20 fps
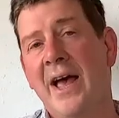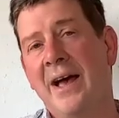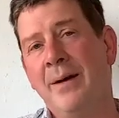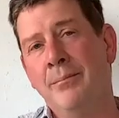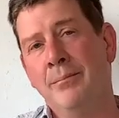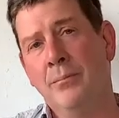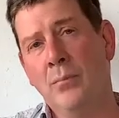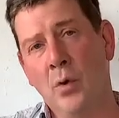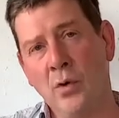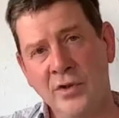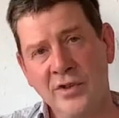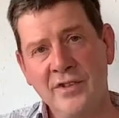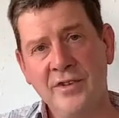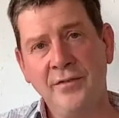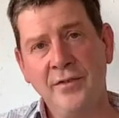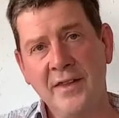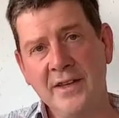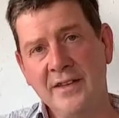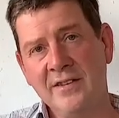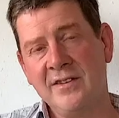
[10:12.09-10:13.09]
Most
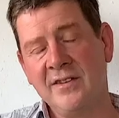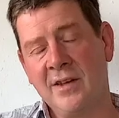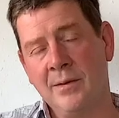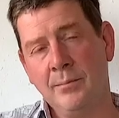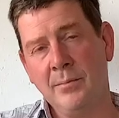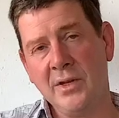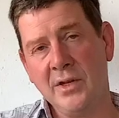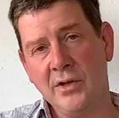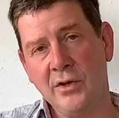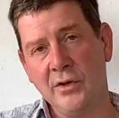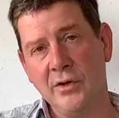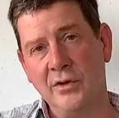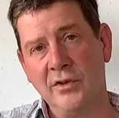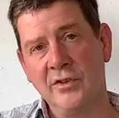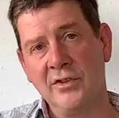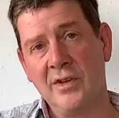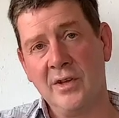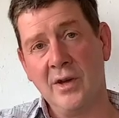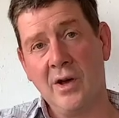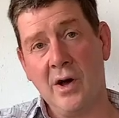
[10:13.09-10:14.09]
of these can be
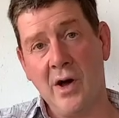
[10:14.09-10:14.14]
used.